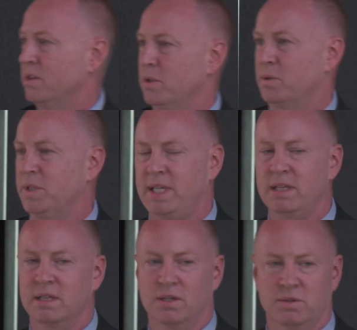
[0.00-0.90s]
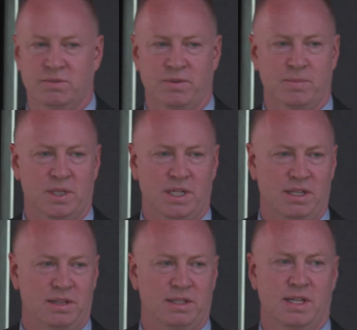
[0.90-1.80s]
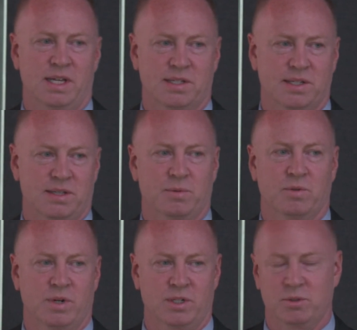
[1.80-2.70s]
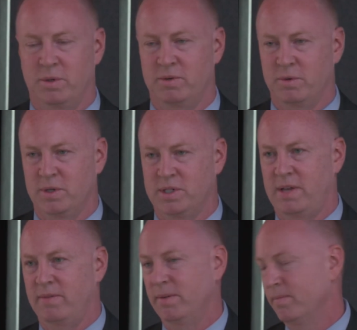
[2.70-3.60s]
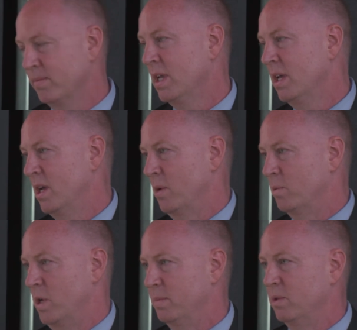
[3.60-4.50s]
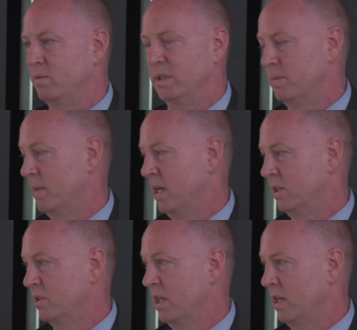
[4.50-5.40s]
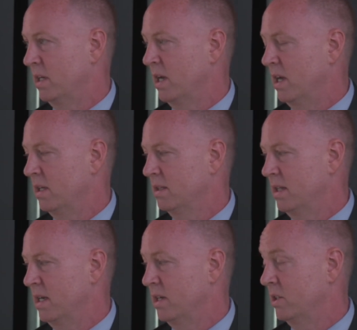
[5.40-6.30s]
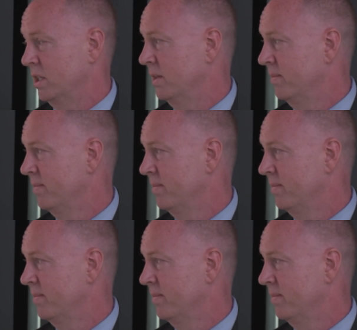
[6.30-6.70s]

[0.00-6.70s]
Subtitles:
those heat loads from underneath the desk that were running 24/7, and we were able to really manage that energy.